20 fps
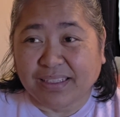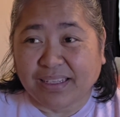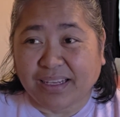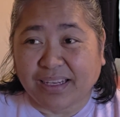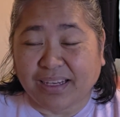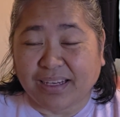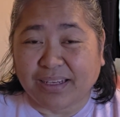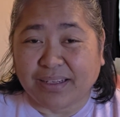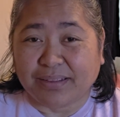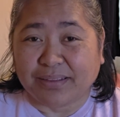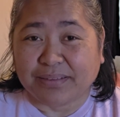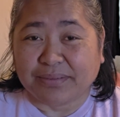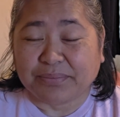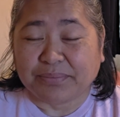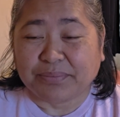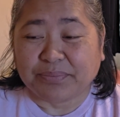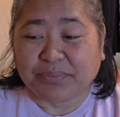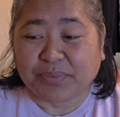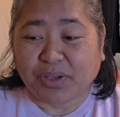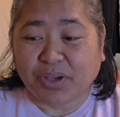
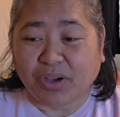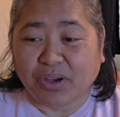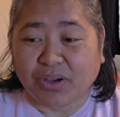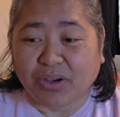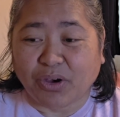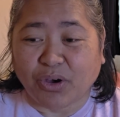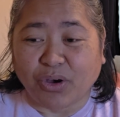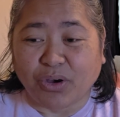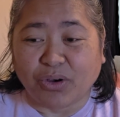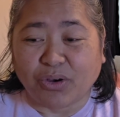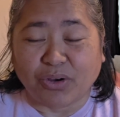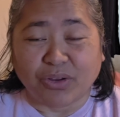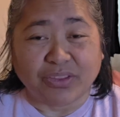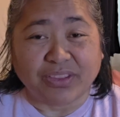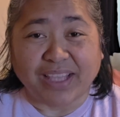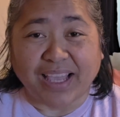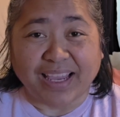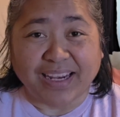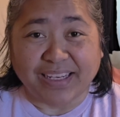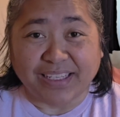on
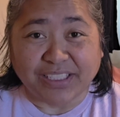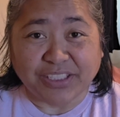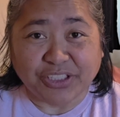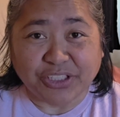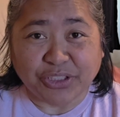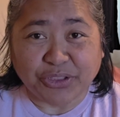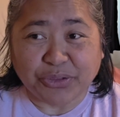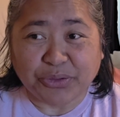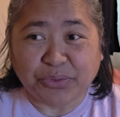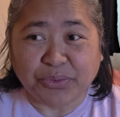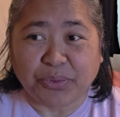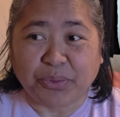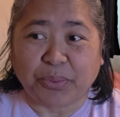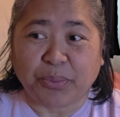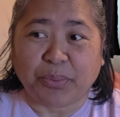that issue,